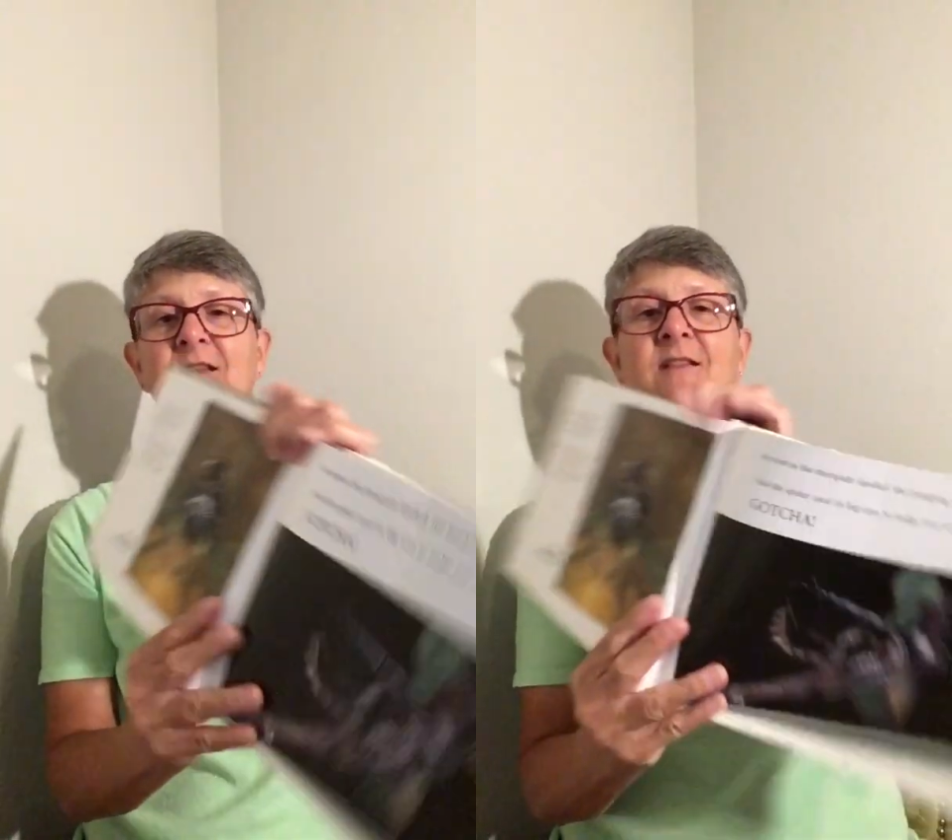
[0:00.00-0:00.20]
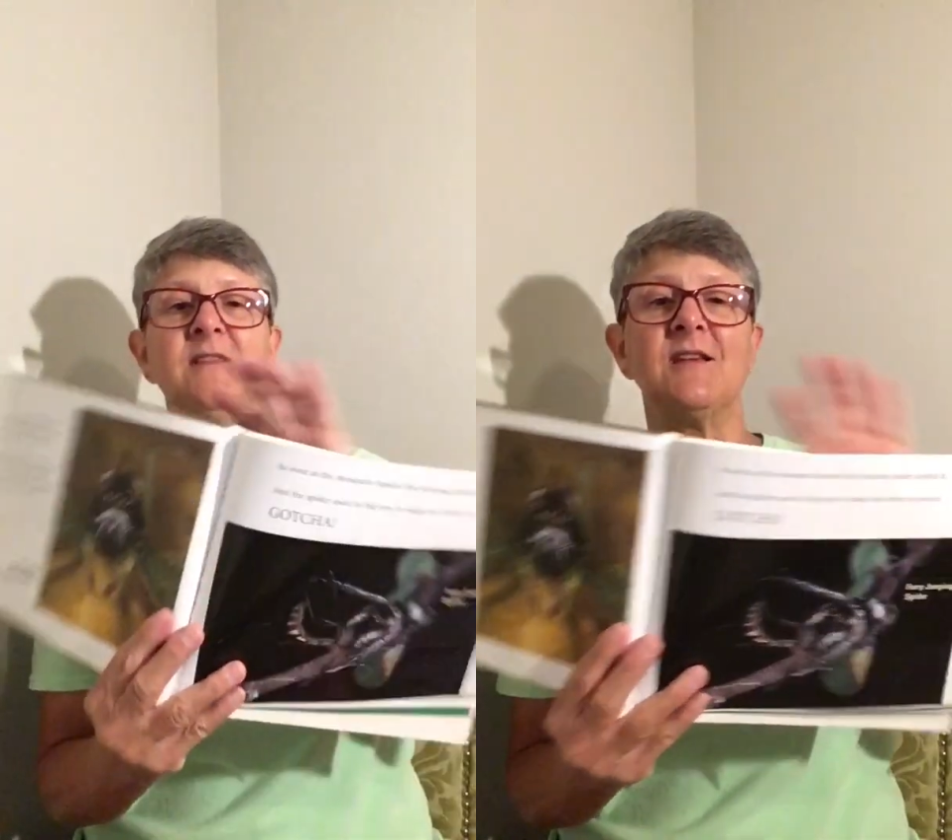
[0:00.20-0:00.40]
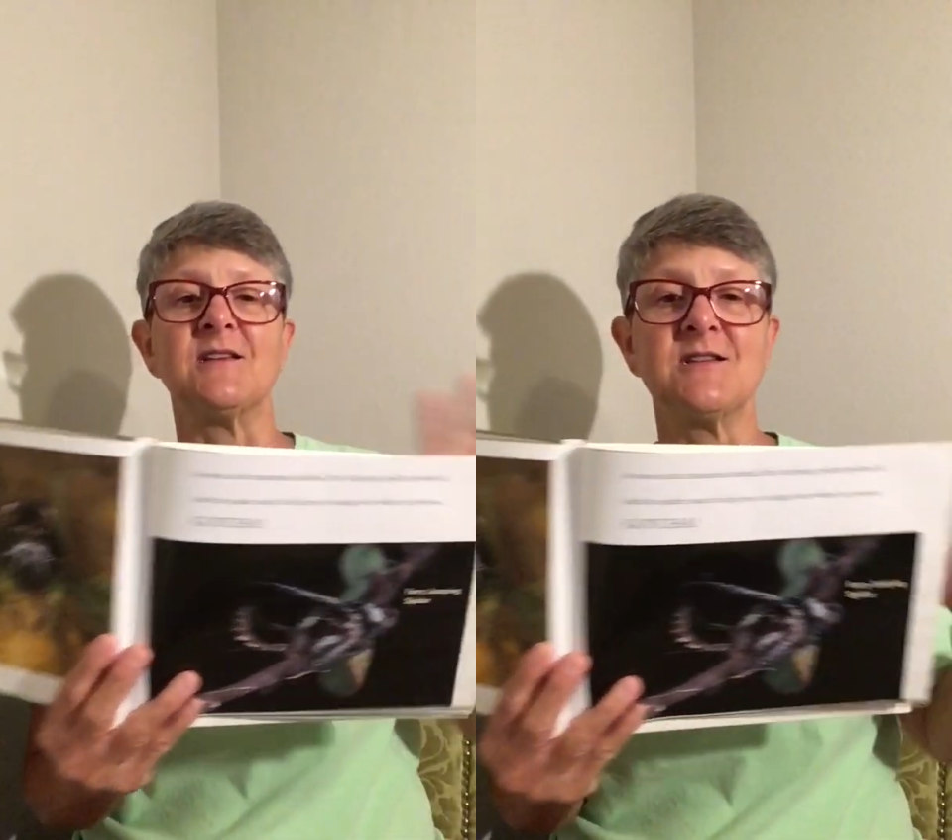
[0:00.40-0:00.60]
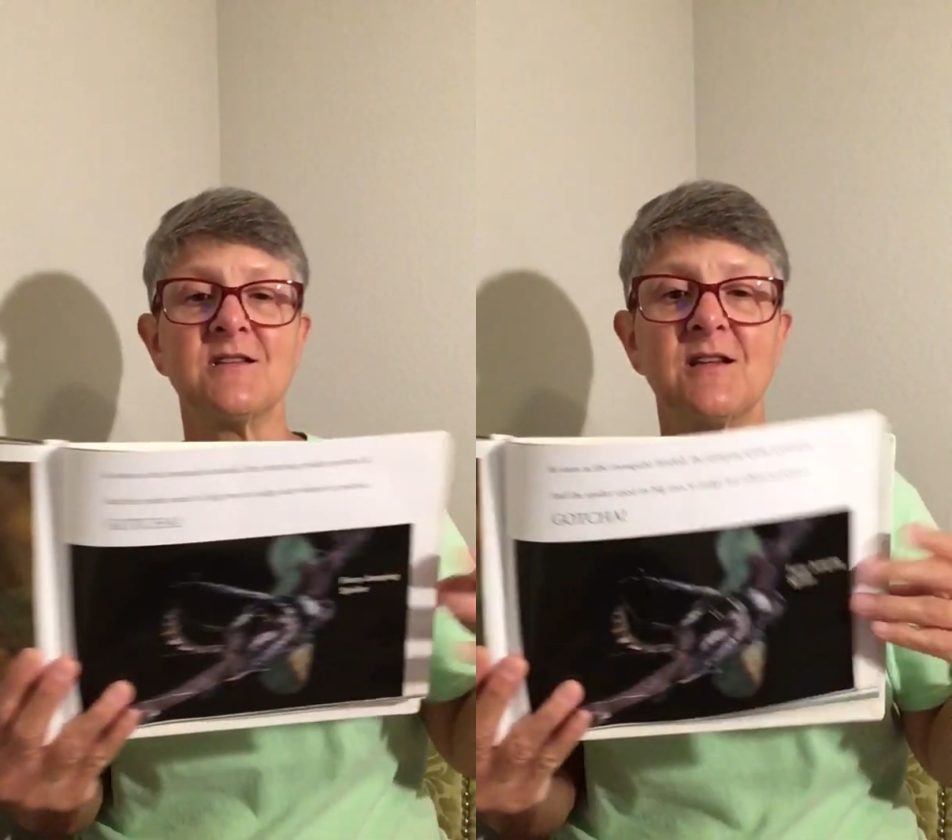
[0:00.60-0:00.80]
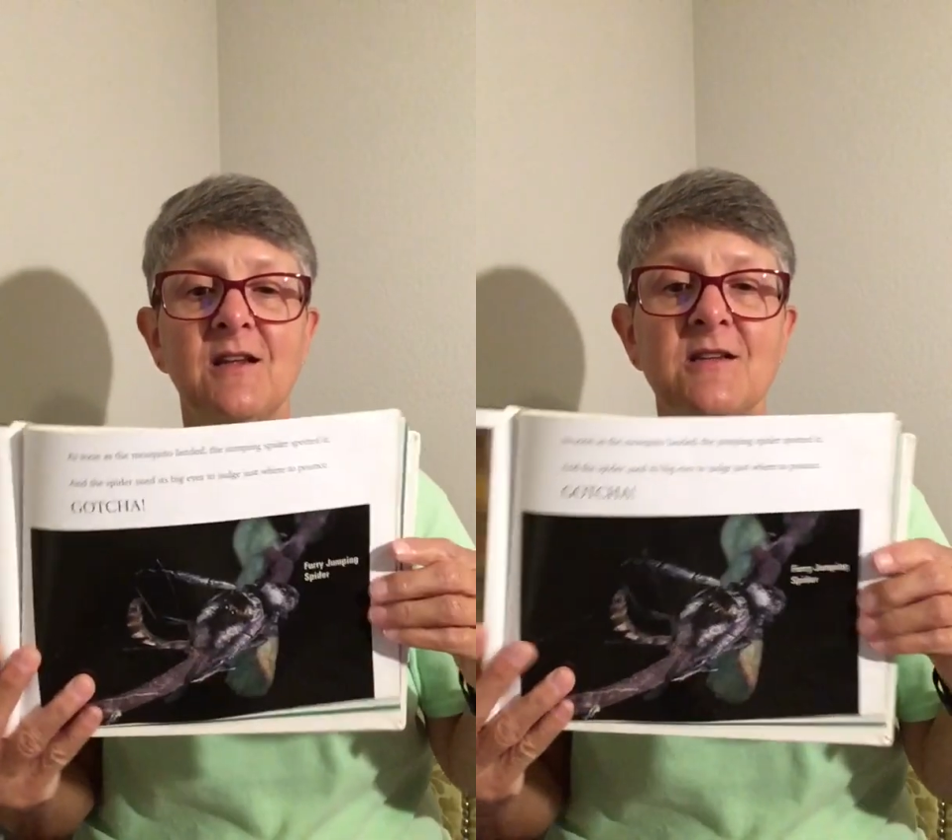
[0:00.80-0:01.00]
This
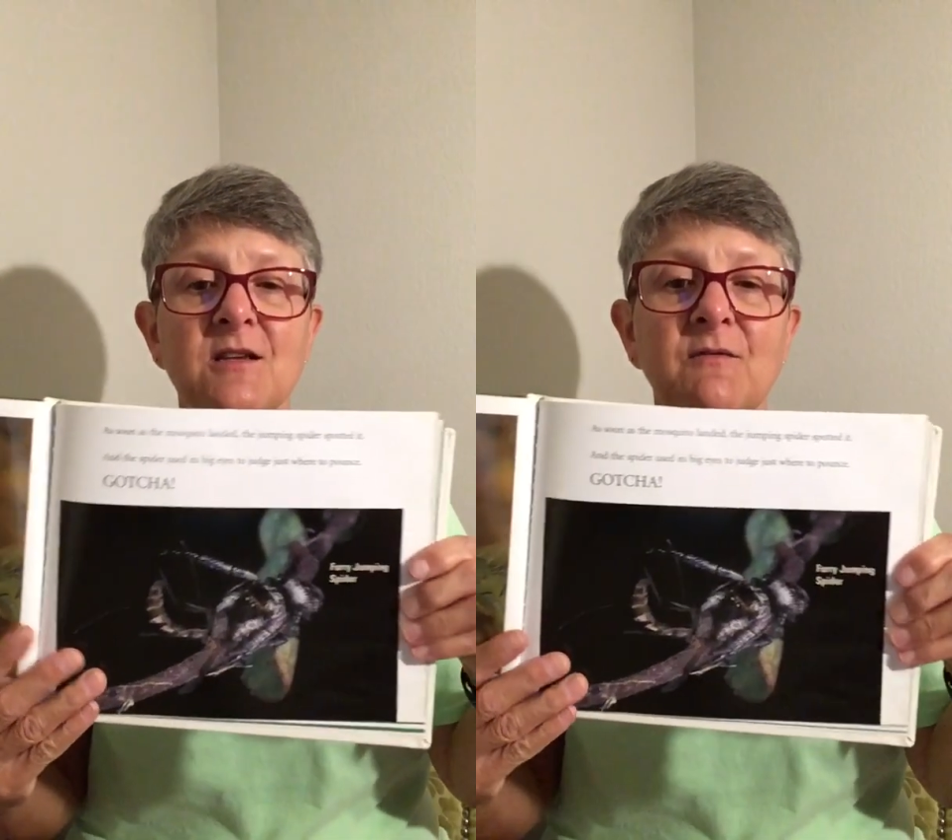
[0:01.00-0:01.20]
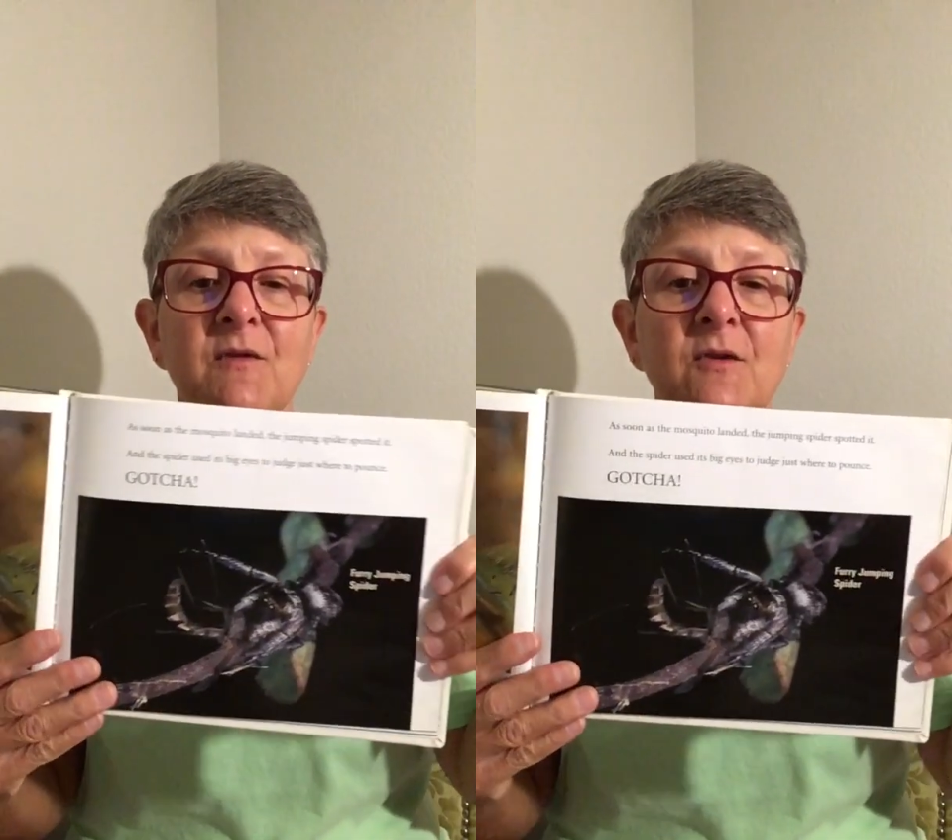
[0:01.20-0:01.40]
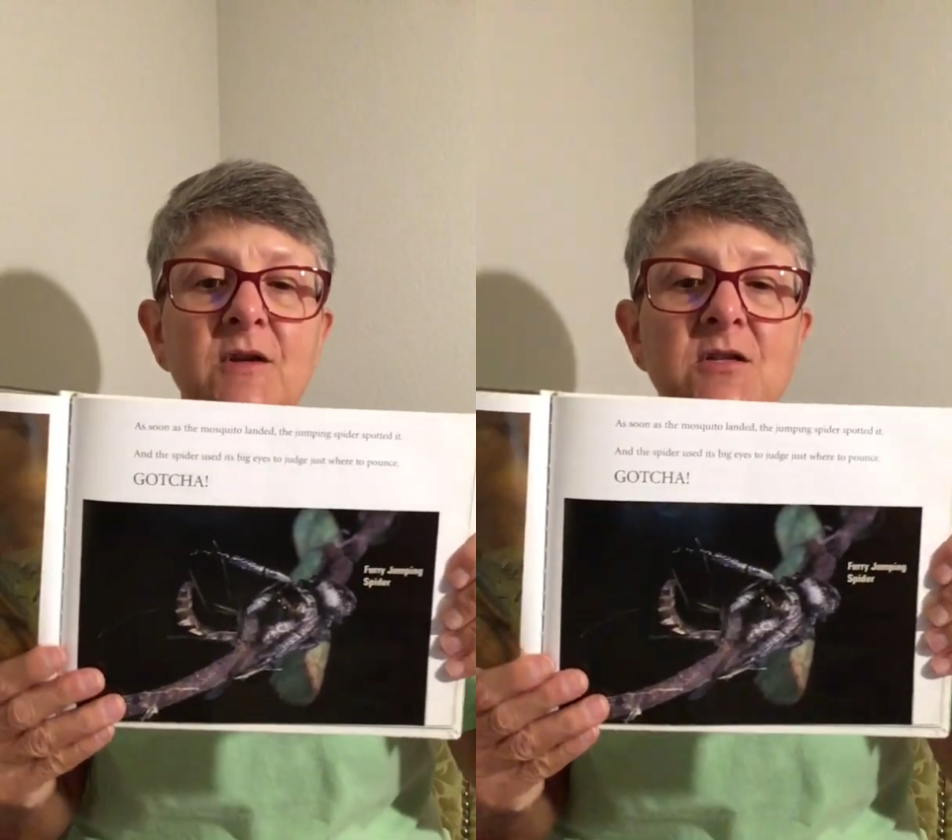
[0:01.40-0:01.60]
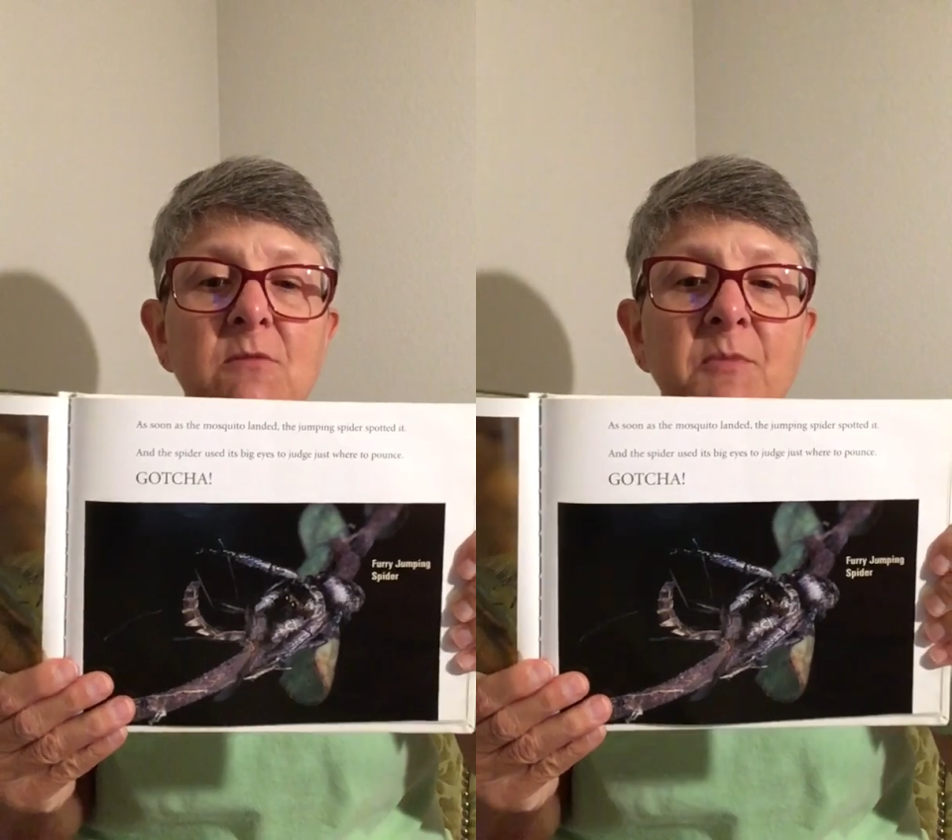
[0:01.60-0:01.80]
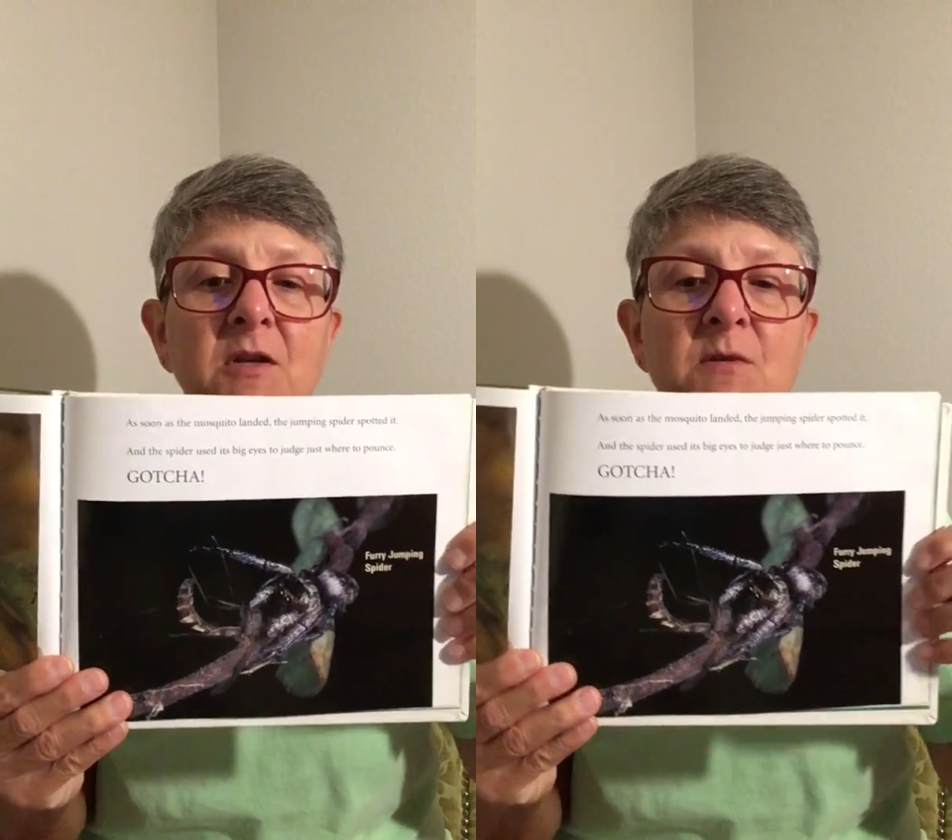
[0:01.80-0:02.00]
is a furry
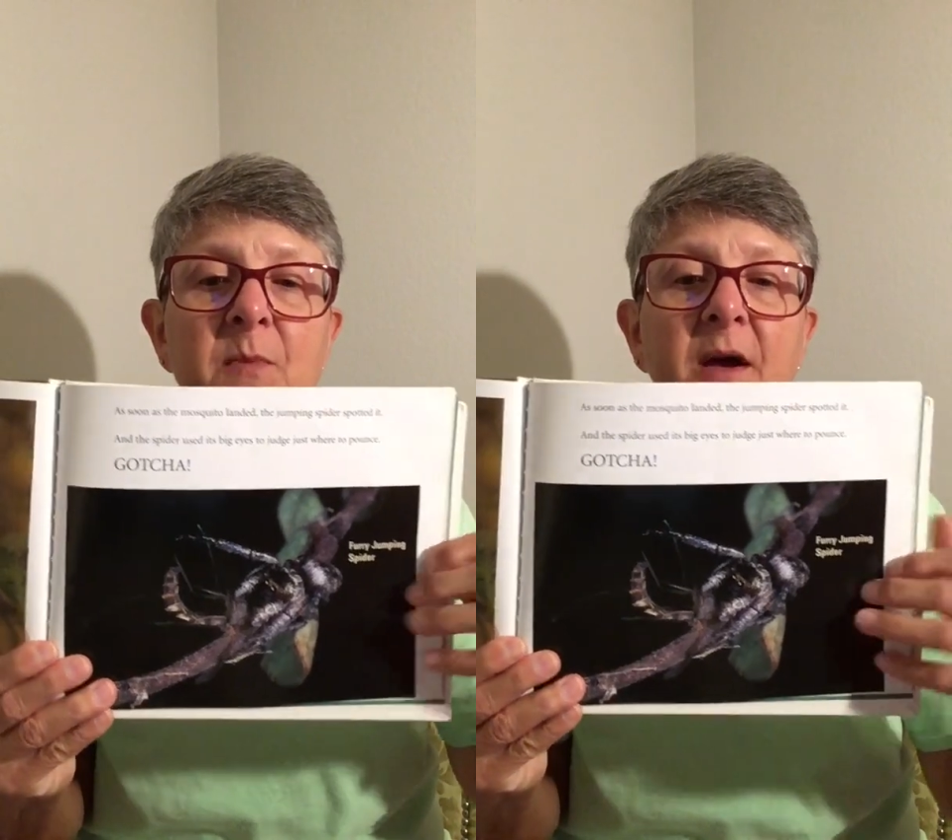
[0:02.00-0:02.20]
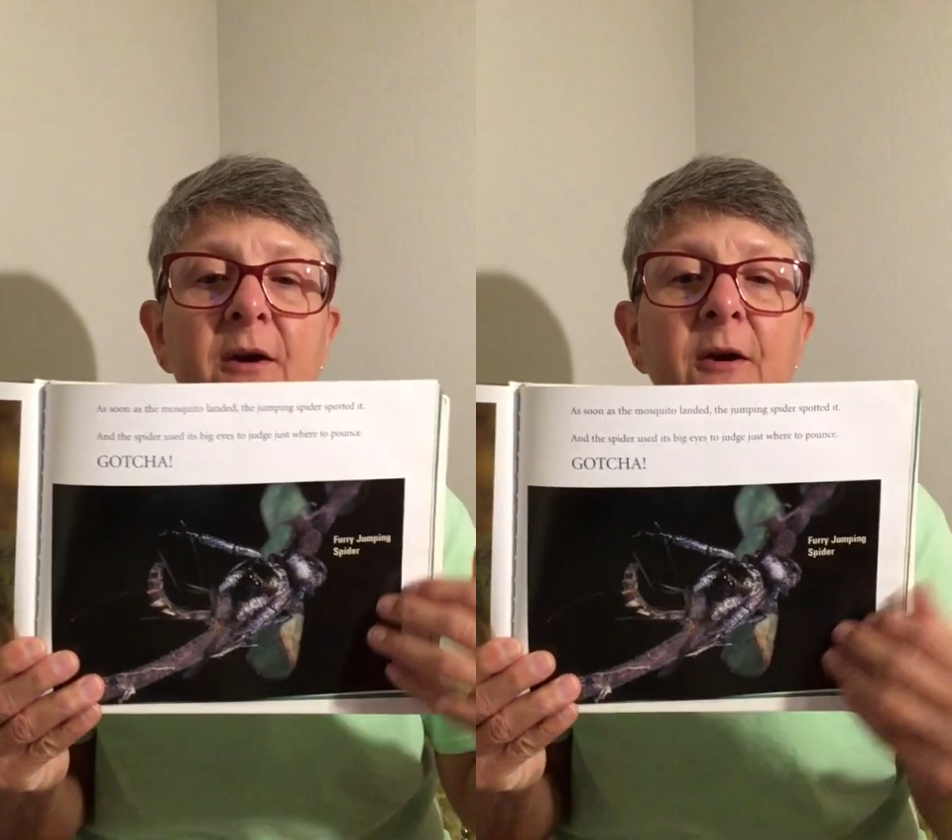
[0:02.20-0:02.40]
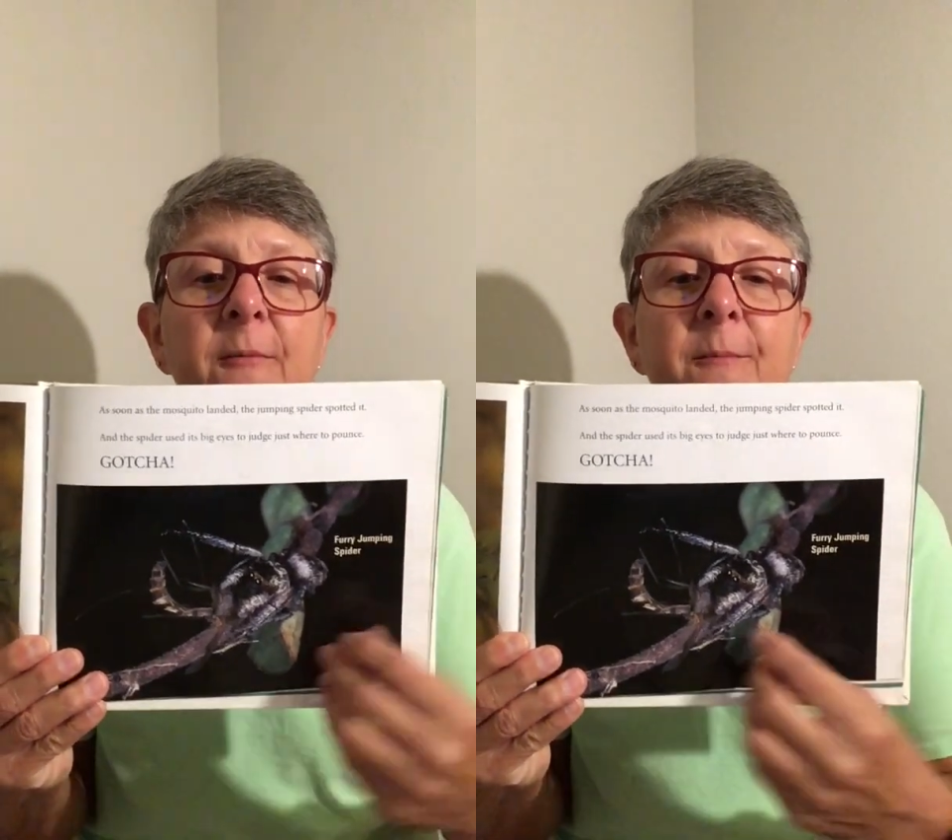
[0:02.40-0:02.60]
jumping spider,